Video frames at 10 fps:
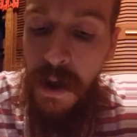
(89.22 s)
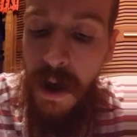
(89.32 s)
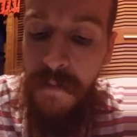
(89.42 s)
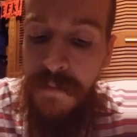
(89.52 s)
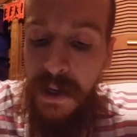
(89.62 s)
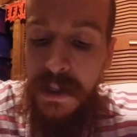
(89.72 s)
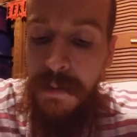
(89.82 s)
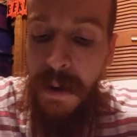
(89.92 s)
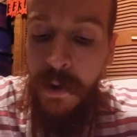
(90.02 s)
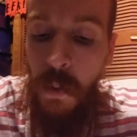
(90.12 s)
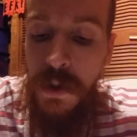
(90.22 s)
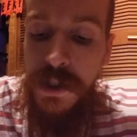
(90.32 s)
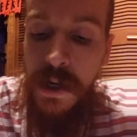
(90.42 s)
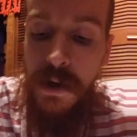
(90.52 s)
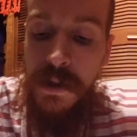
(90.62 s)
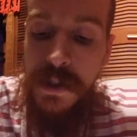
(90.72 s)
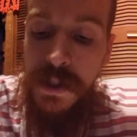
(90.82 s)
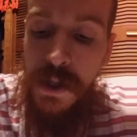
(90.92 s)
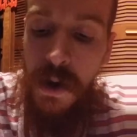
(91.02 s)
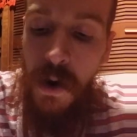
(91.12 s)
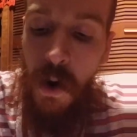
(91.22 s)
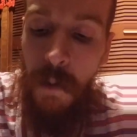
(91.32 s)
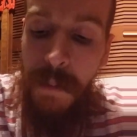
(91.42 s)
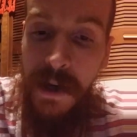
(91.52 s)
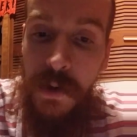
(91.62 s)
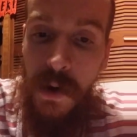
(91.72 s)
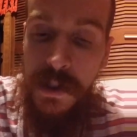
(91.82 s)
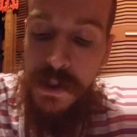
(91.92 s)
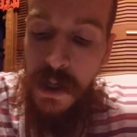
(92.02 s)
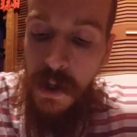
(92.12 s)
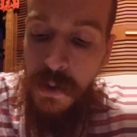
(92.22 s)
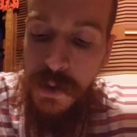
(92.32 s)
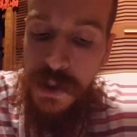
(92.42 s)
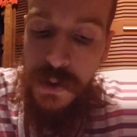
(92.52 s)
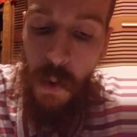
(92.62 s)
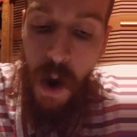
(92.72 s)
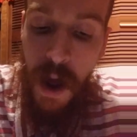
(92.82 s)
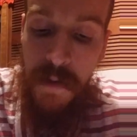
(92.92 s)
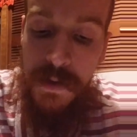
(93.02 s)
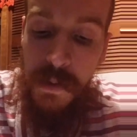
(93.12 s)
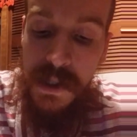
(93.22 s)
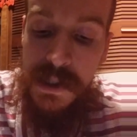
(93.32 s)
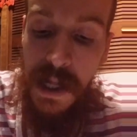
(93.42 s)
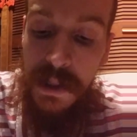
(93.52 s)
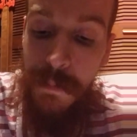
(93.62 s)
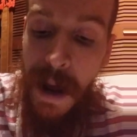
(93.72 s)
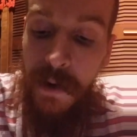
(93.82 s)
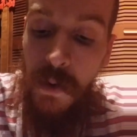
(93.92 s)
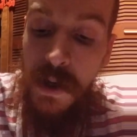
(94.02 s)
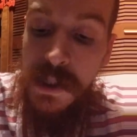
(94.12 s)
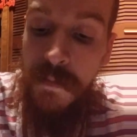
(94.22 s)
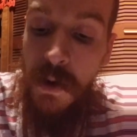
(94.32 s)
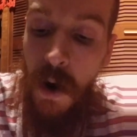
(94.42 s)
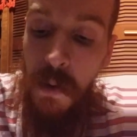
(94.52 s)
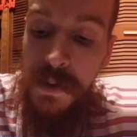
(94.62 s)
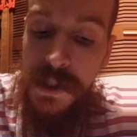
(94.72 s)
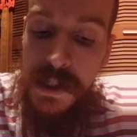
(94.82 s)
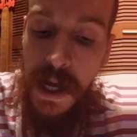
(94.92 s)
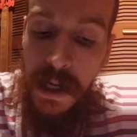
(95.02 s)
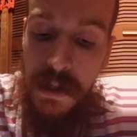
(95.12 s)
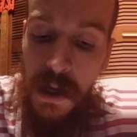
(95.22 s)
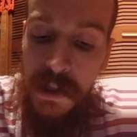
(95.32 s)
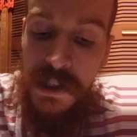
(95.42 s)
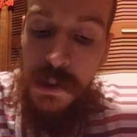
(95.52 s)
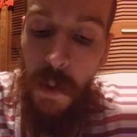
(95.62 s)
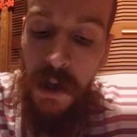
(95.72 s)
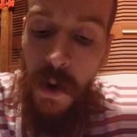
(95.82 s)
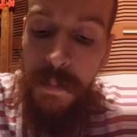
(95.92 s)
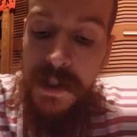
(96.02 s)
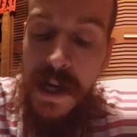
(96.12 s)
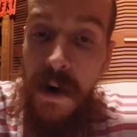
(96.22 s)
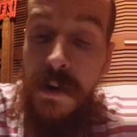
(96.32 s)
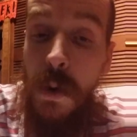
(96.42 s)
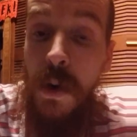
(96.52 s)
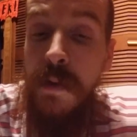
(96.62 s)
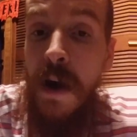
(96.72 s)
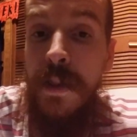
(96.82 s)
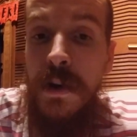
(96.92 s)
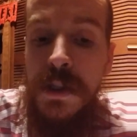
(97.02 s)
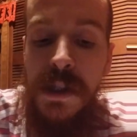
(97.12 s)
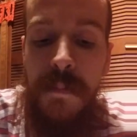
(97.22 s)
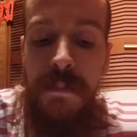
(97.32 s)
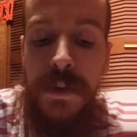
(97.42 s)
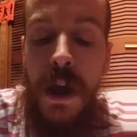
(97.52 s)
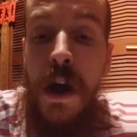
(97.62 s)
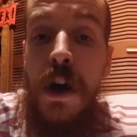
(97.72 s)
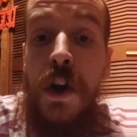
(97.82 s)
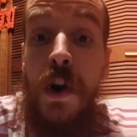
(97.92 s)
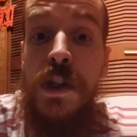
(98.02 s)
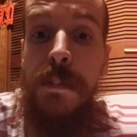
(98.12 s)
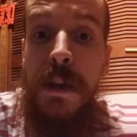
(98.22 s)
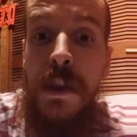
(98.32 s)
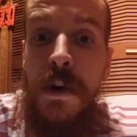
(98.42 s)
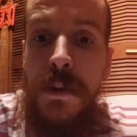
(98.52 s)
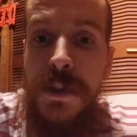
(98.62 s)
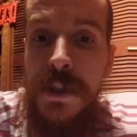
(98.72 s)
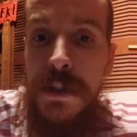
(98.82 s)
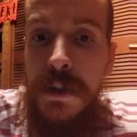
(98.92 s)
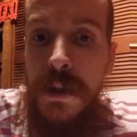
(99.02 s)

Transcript: affected by courtiers or patriots who strive to extend the boundaries of their own state, to swallow up the territory of others. Cursed be those